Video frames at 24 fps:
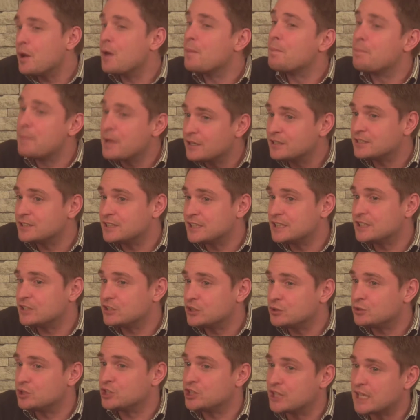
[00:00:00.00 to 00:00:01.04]
ability
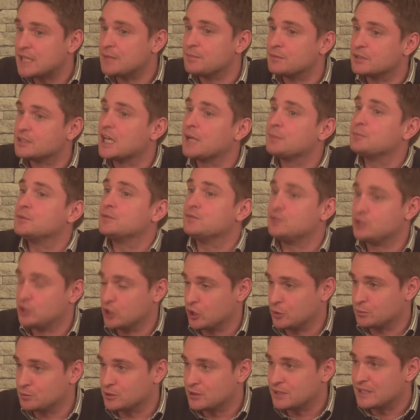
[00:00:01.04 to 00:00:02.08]
to shape the type of
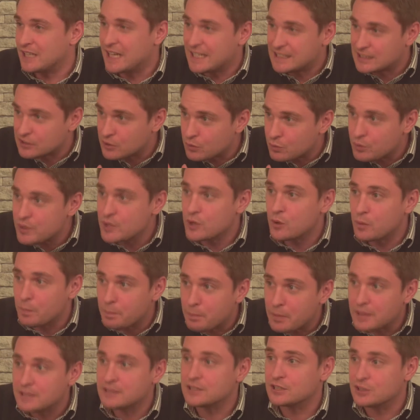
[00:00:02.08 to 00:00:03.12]
jobs. It is a real
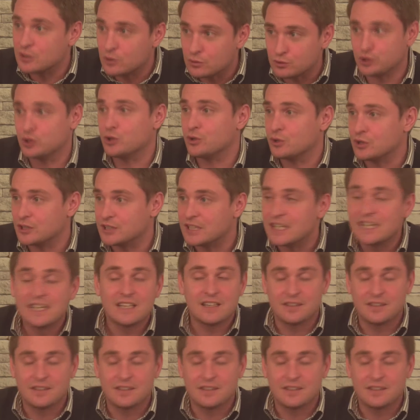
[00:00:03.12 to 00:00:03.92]
political choice.